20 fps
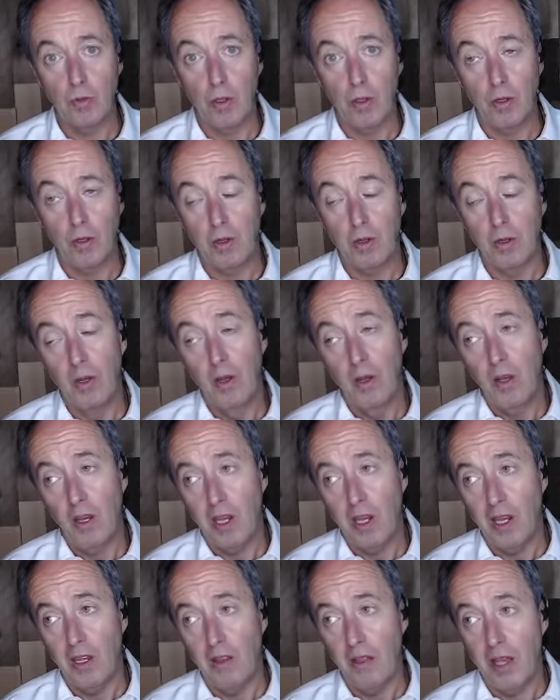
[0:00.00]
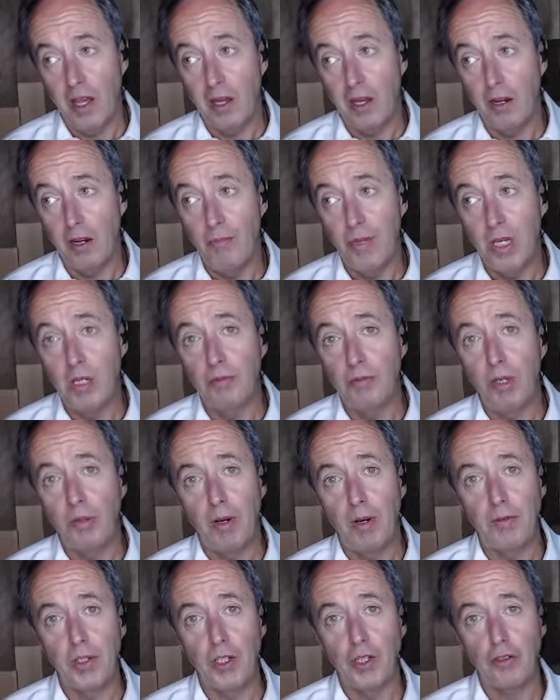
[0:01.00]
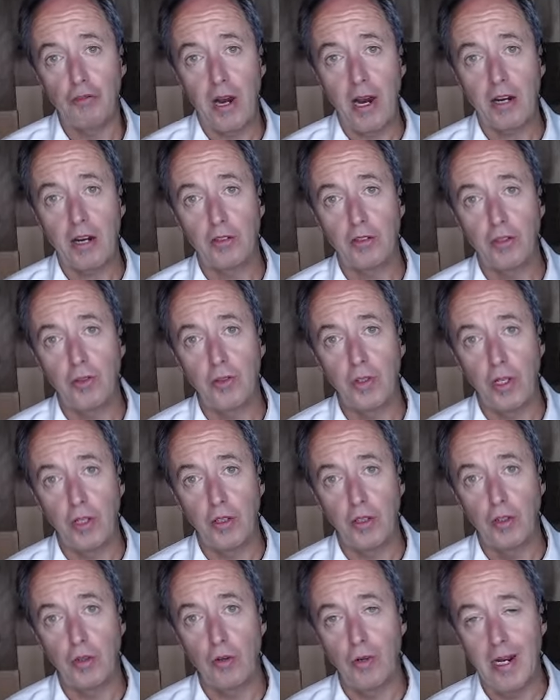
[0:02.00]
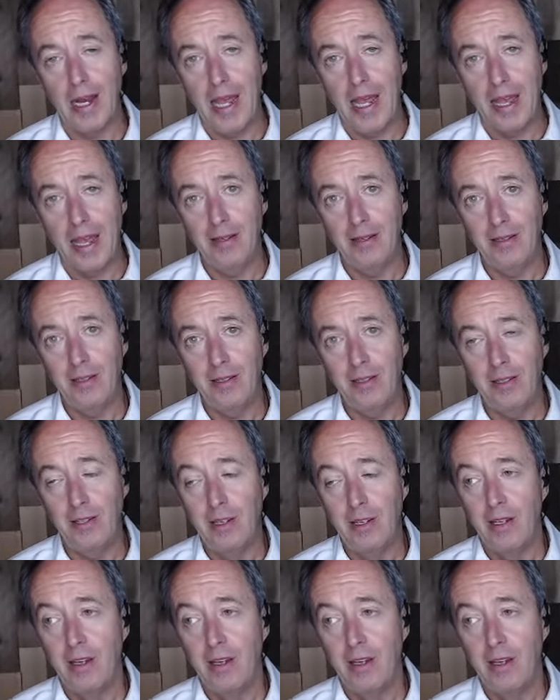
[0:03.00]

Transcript: work, in that a minimum of distractions on your end